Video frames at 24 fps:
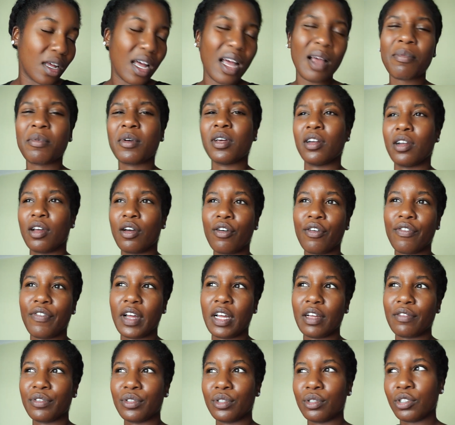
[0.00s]
I'm gonna go
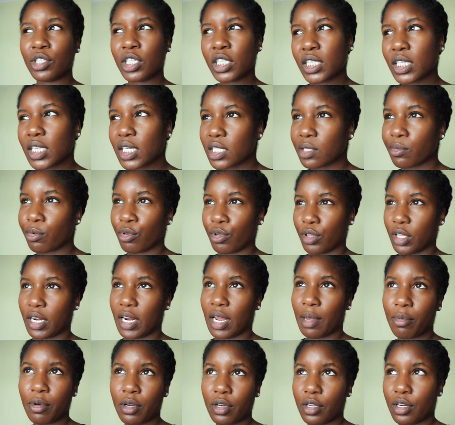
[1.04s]
find food just to explore the
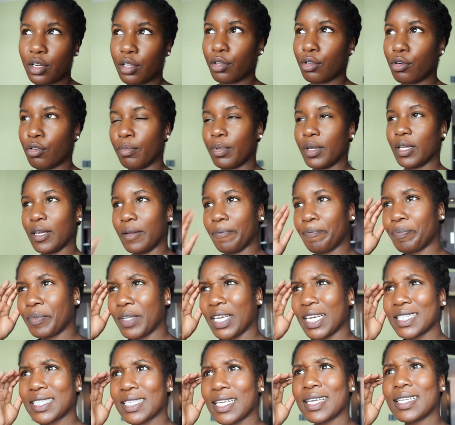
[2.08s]
neighborhood a little bit.
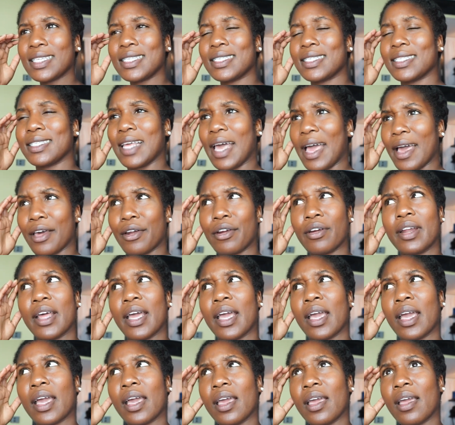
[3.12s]
It's a
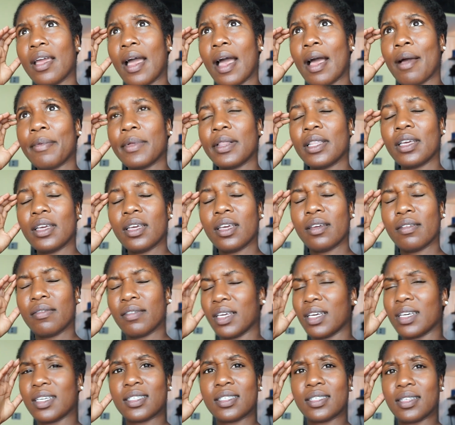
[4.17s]
Saturday, I
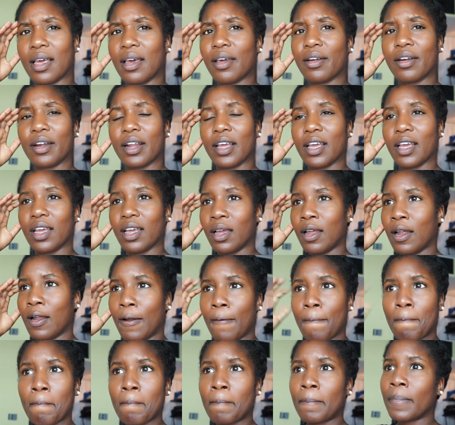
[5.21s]
believe. Yes, Saturday.
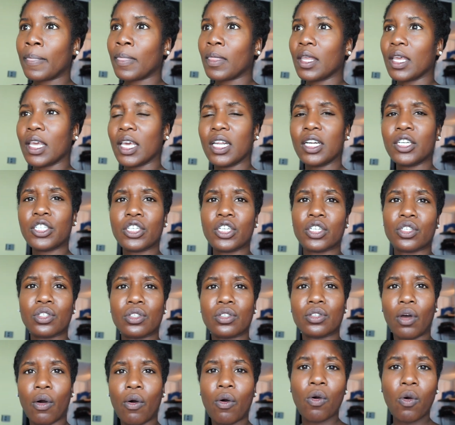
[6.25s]
It is
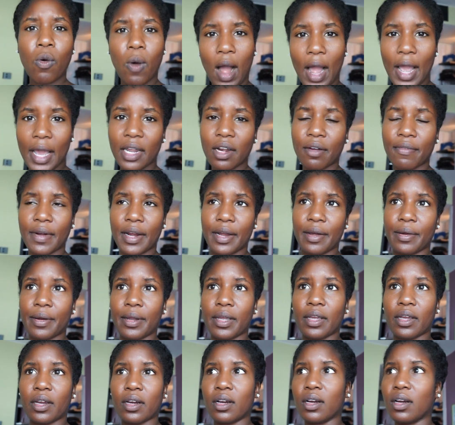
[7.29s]
just so quiet around
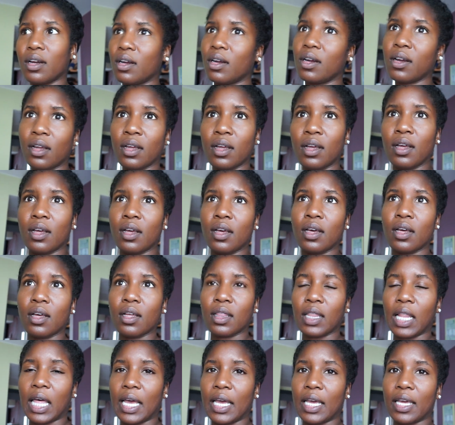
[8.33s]
here.
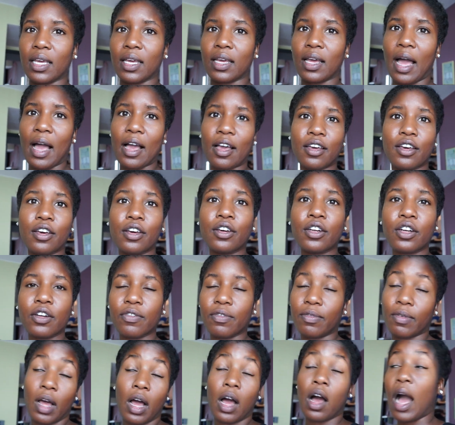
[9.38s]
Like, I
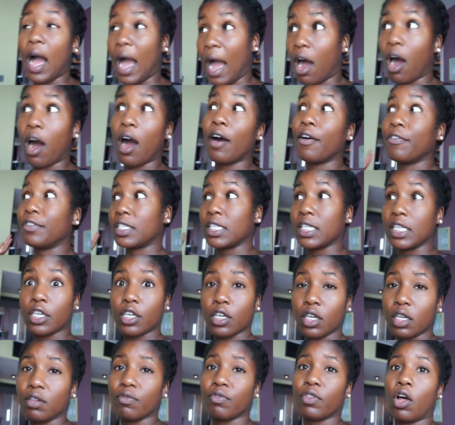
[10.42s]
obviously
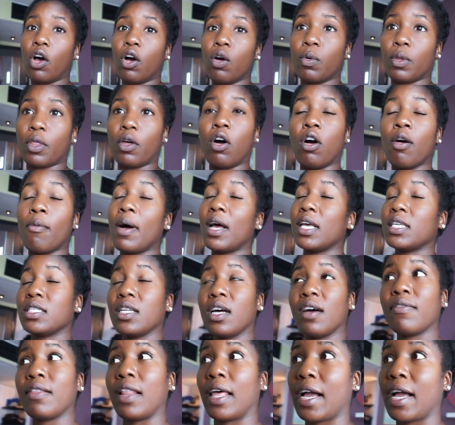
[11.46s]
couldn't vlog with all my stuff.